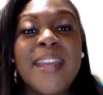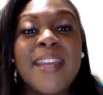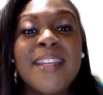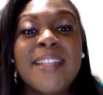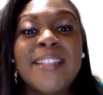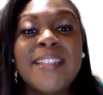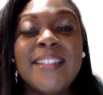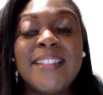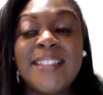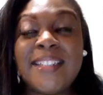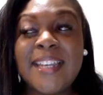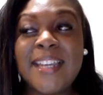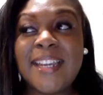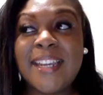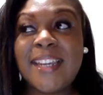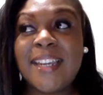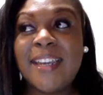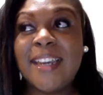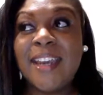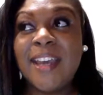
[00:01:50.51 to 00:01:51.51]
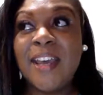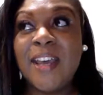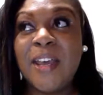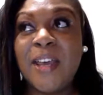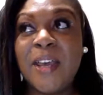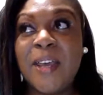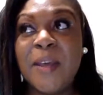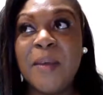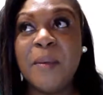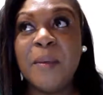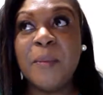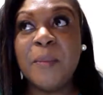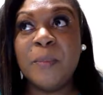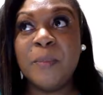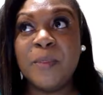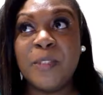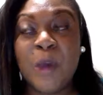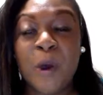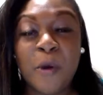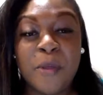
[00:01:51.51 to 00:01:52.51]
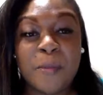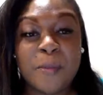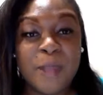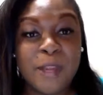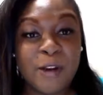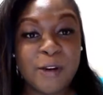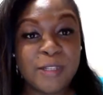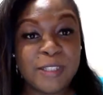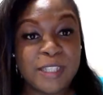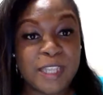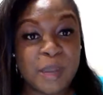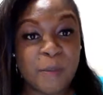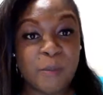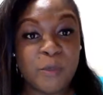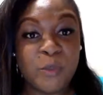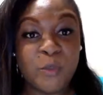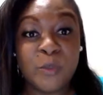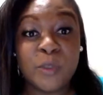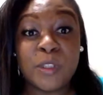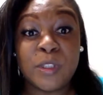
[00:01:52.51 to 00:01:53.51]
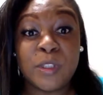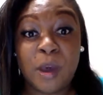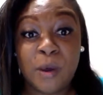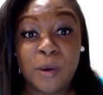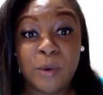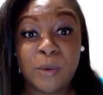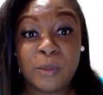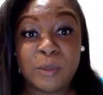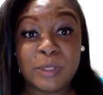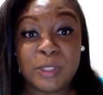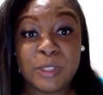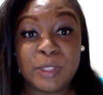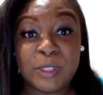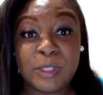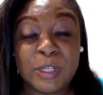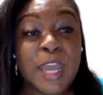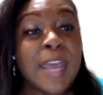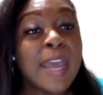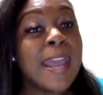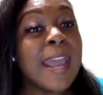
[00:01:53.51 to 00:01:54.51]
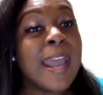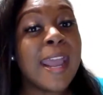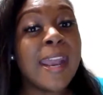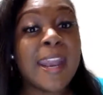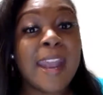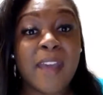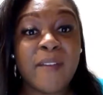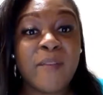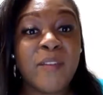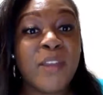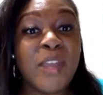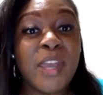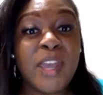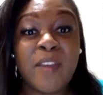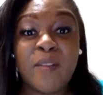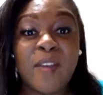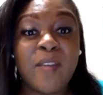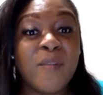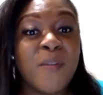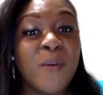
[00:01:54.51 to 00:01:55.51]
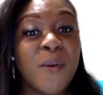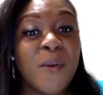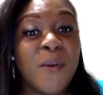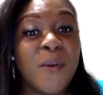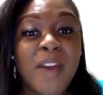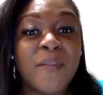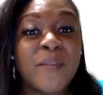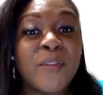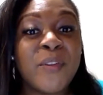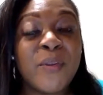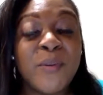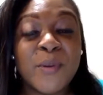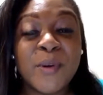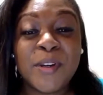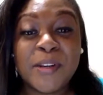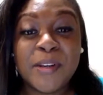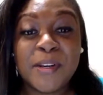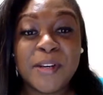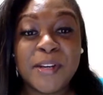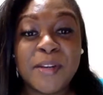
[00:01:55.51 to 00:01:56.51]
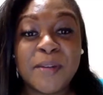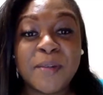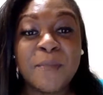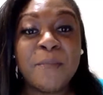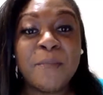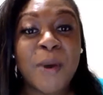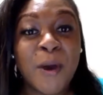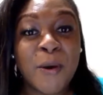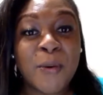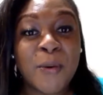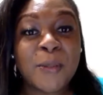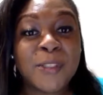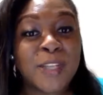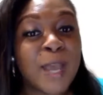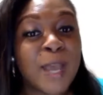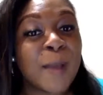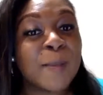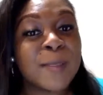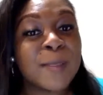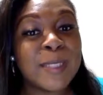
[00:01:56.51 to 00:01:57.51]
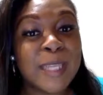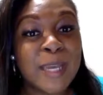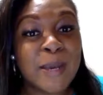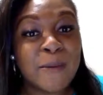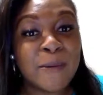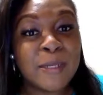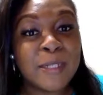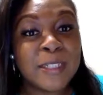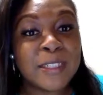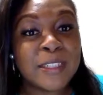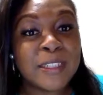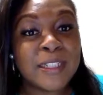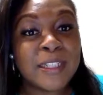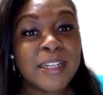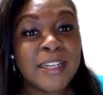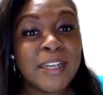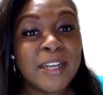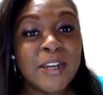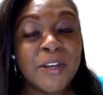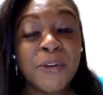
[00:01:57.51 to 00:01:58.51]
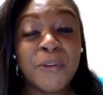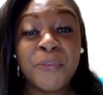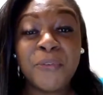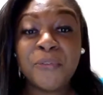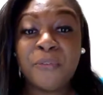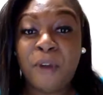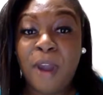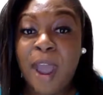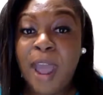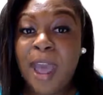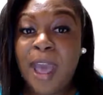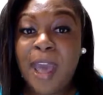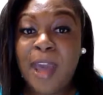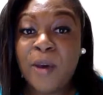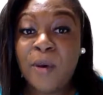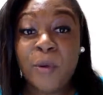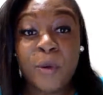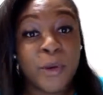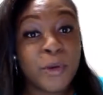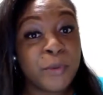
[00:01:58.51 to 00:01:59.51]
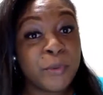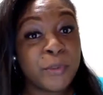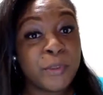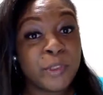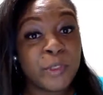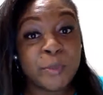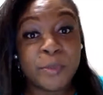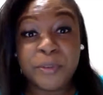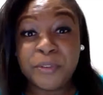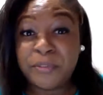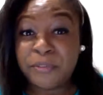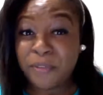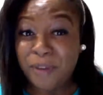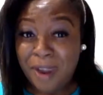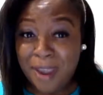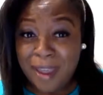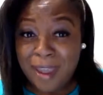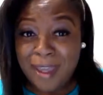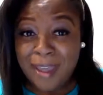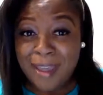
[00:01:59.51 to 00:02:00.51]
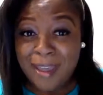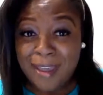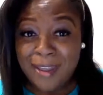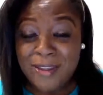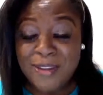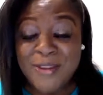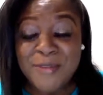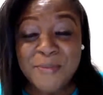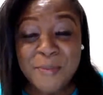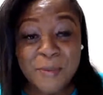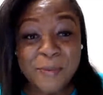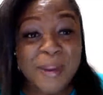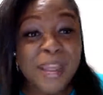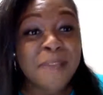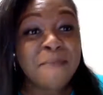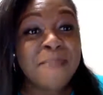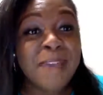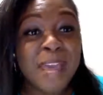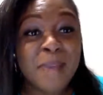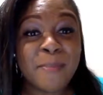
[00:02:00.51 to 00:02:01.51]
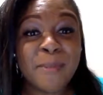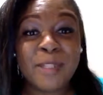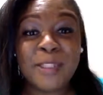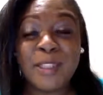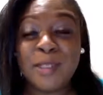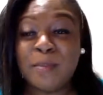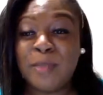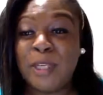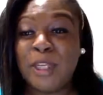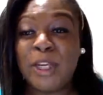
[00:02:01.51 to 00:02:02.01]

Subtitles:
she told them that her sandwich was cold. And now if you have a good pork chop sandwich, fried or grilled, but fried, you want that baby to be